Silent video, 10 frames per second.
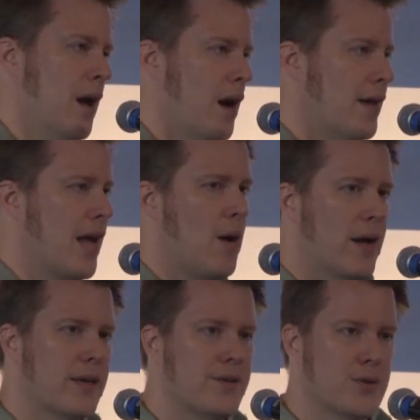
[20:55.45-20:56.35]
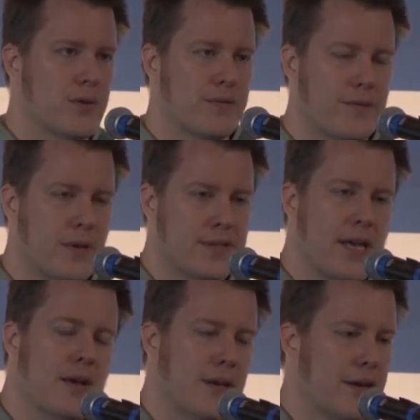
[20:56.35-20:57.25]
and now I can sort of
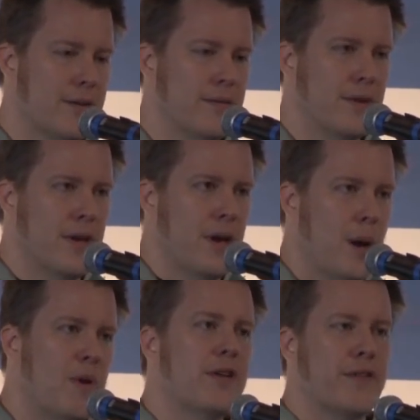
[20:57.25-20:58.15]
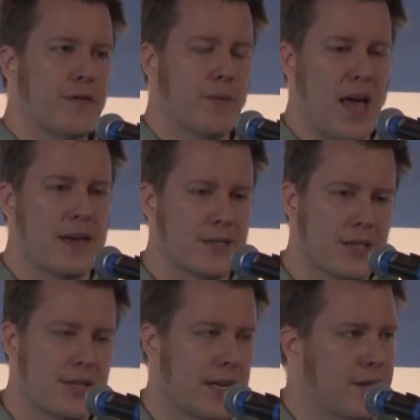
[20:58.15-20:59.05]
I can benefit from that existing.